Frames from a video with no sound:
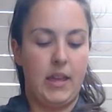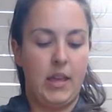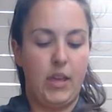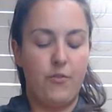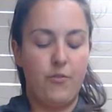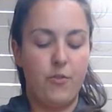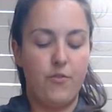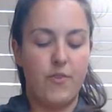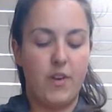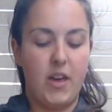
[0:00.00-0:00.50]

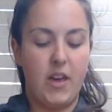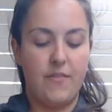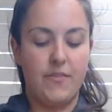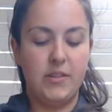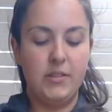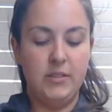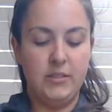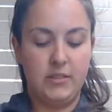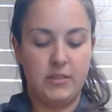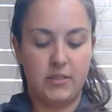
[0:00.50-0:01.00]
If you've
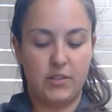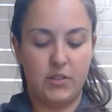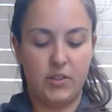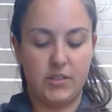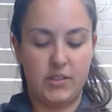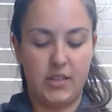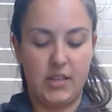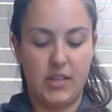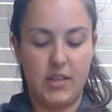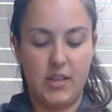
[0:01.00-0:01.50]
ever
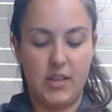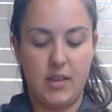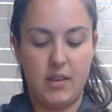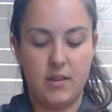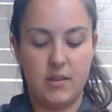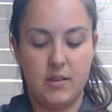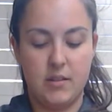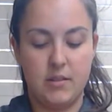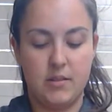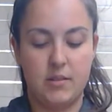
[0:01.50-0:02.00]
got
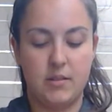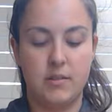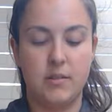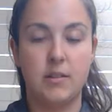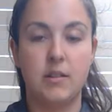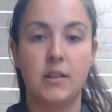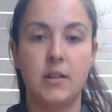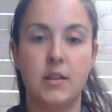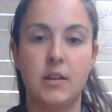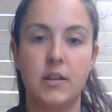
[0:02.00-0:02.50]
the
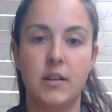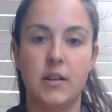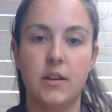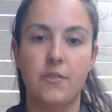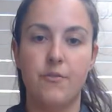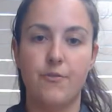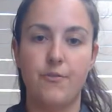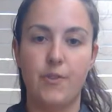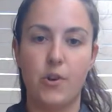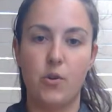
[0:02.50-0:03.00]

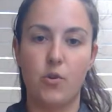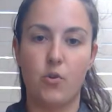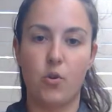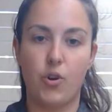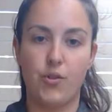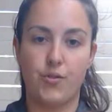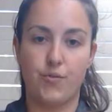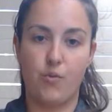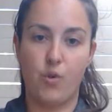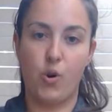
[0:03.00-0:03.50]

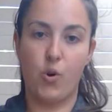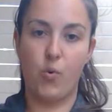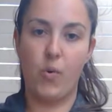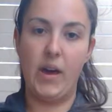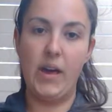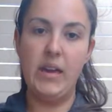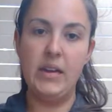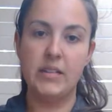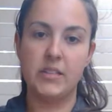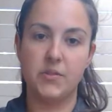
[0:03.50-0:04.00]
Velcro the wrong
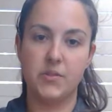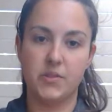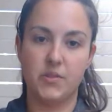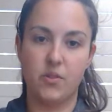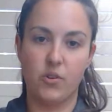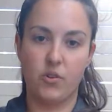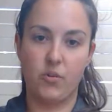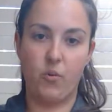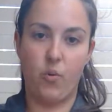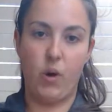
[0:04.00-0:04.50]
way, so it's
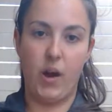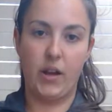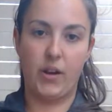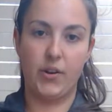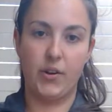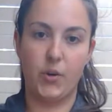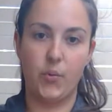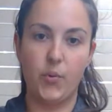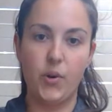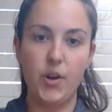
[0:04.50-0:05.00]
not quite
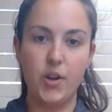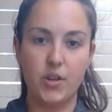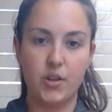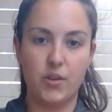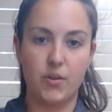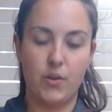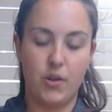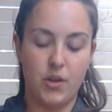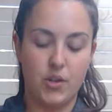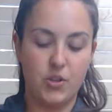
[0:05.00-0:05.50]
going to work,
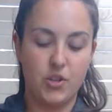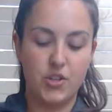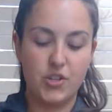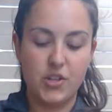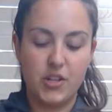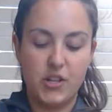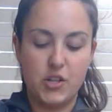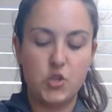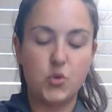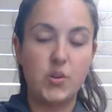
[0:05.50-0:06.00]
you're just
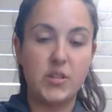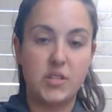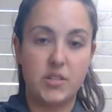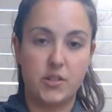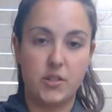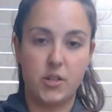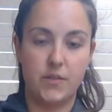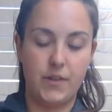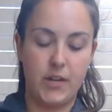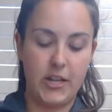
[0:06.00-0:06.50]
going to twist it
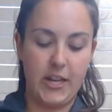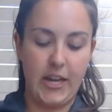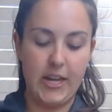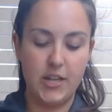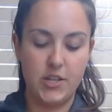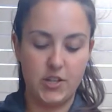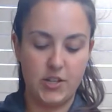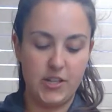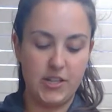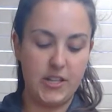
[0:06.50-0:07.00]
over, okay?
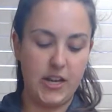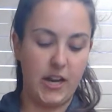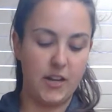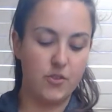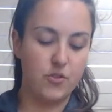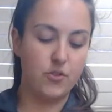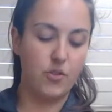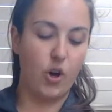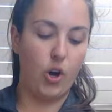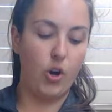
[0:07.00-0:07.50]
You don't need to
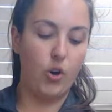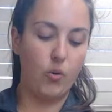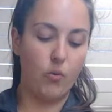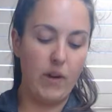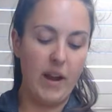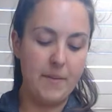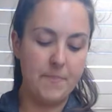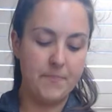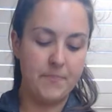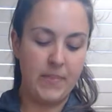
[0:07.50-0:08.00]
undo the whole
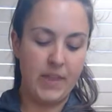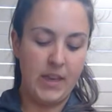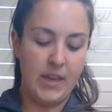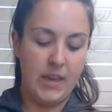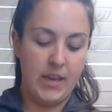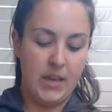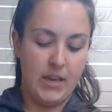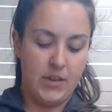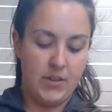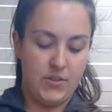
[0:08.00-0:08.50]
wrap.
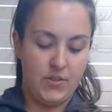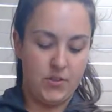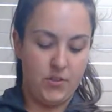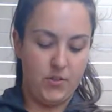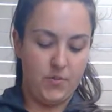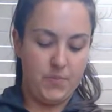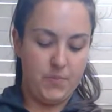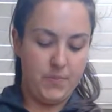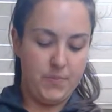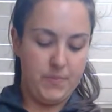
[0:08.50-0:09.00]

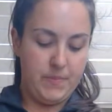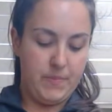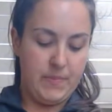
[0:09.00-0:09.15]
So